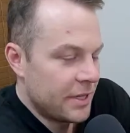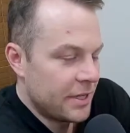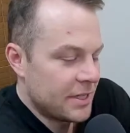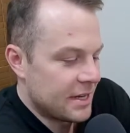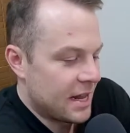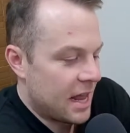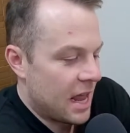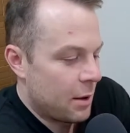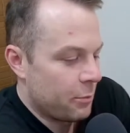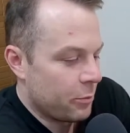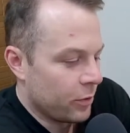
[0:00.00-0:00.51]
his
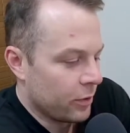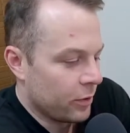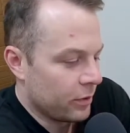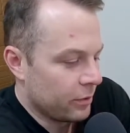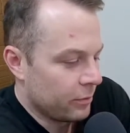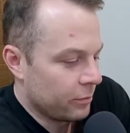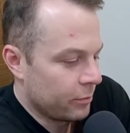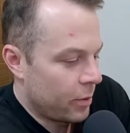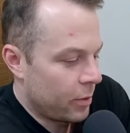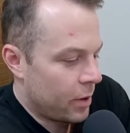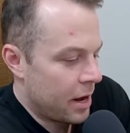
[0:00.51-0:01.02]
name
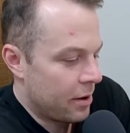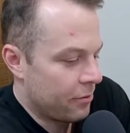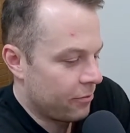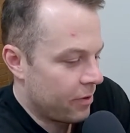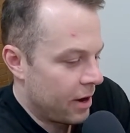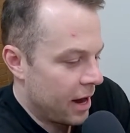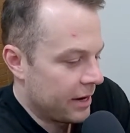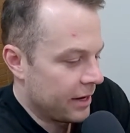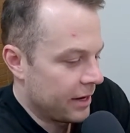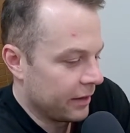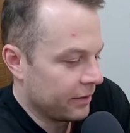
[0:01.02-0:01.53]
on my
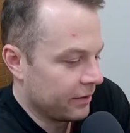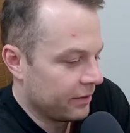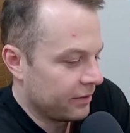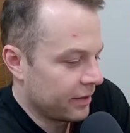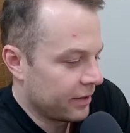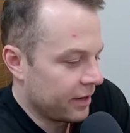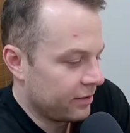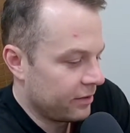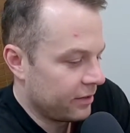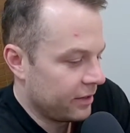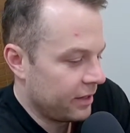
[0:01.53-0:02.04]
radar this
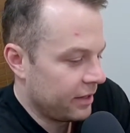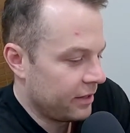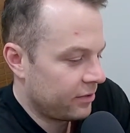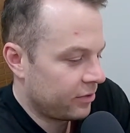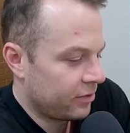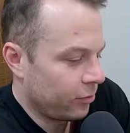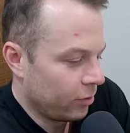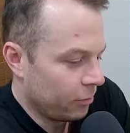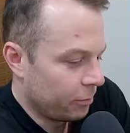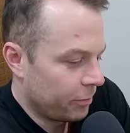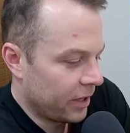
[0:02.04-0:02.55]
season. He
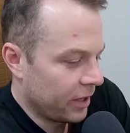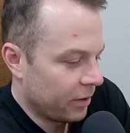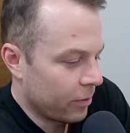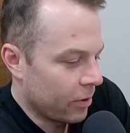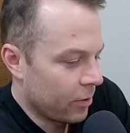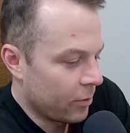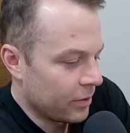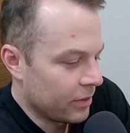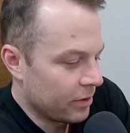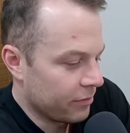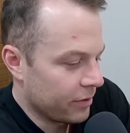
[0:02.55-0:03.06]
scored pretty
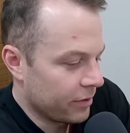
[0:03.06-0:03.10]
well in the